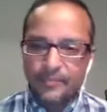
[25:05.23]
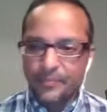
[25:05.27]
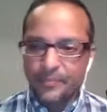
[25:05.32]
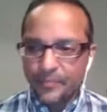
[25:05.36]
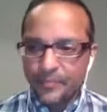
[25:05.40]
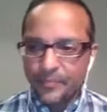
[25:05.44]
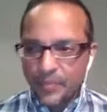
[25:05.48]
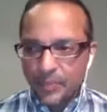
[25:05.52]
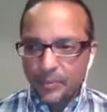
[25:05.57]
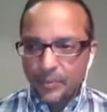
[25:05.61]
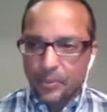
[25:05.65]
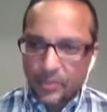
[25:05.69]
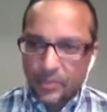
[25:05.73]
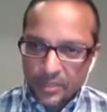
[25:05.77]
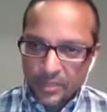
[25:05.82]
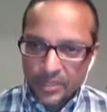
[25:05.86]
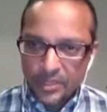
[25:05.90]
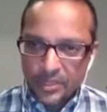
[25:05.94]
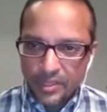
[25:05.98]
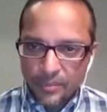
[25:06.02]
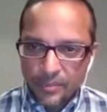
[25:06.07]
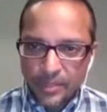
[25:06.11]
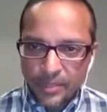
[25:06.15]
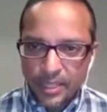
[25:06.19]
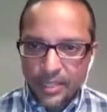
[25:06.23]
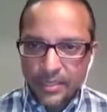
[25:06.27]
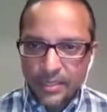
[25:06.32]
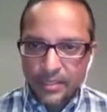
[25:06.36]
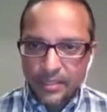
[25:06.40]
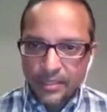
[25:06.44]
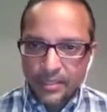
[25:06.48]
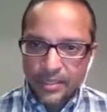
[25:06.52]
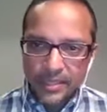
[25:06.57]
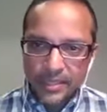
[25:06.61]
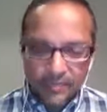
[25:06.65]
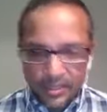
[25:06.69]
People are seated apart,
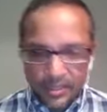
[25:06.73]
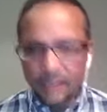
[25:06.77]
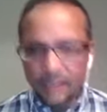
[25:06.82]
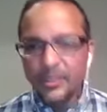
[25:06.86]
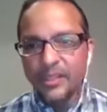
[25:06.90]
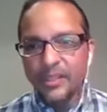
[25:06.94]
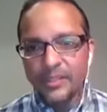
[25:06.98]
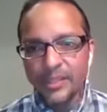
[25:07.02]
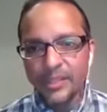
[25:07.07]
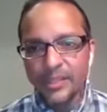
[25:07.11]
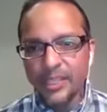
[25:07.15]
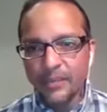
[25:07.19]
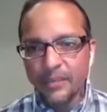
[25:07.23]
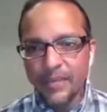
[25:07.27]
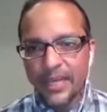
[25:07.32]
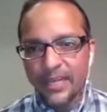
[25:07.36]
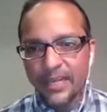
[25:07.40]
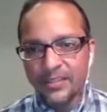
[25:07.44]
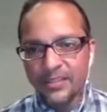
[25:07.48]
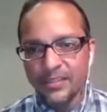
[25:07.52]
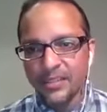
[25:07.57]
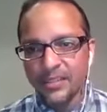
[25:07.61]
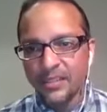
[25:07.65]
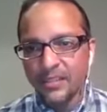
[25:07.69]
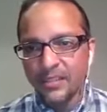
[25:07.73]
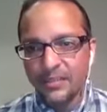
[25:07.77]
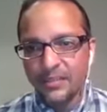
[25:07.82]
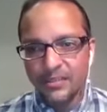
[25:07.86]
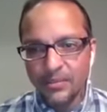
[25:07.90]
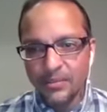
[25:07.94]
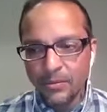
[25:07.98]
and they've limited the capacity. So